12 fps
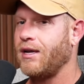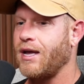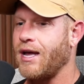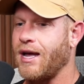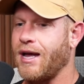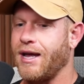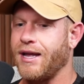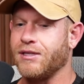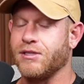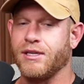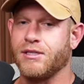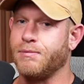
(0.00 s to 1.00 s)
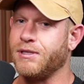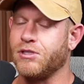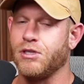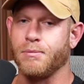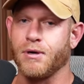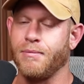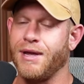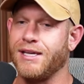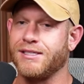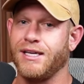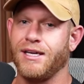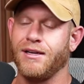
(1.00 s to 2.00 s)
Uh, and it's been super
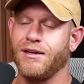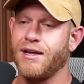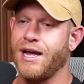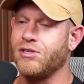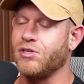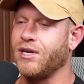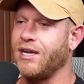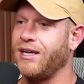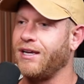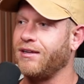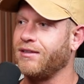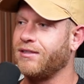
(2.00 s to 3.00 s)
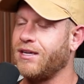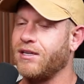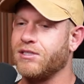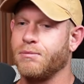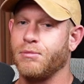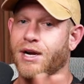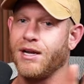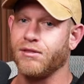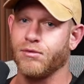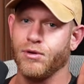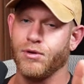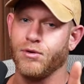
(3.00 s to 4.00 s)
amazing. Guys are getting tons of
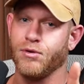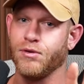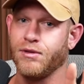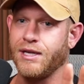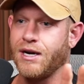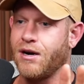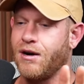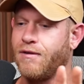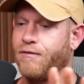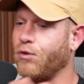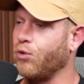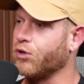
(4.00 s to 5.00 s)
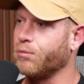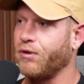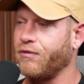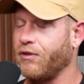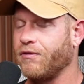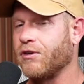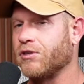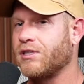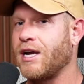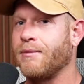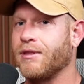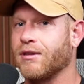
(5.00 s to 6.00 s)
breakthrough. They're vulnerable for the first
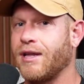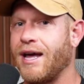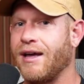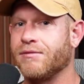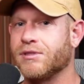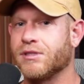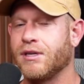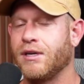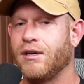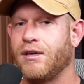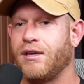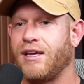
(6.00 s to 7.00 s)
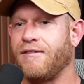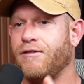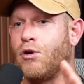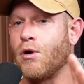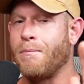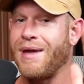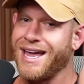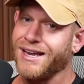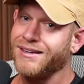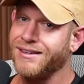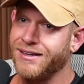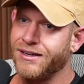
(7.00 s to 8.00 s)
time in their lives. If you're a
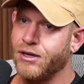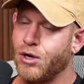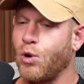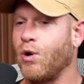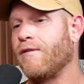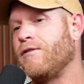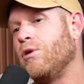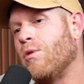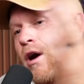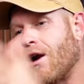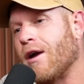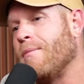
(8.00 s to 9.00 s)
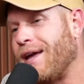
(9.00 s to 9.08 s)
man or if you are a